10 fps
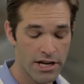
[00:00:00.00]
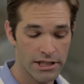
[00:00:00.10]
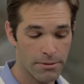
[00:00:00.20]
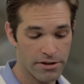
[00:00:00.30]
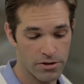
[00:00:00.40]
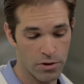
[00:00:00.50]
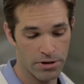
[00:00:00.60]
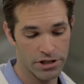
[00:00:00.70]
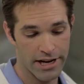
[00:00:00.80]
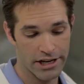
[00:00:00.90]
Some of these
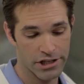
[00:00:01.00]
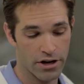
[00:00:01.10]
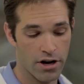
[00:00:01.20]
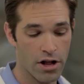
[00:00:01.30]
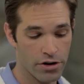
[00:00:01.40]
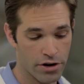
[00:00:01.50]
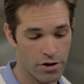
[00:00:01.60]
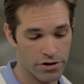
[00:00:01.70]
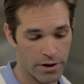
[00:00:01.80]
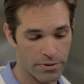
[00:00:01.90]
toothbrushes actually are
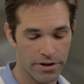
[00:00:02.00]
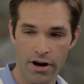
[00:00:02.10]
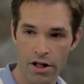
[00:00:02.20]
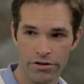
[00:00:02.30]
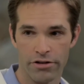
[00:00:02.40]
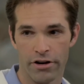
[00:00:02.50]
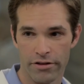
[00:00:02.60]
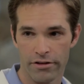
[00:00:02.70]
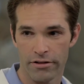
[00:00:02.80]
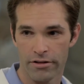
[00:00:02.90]
color-coded, and when the color starts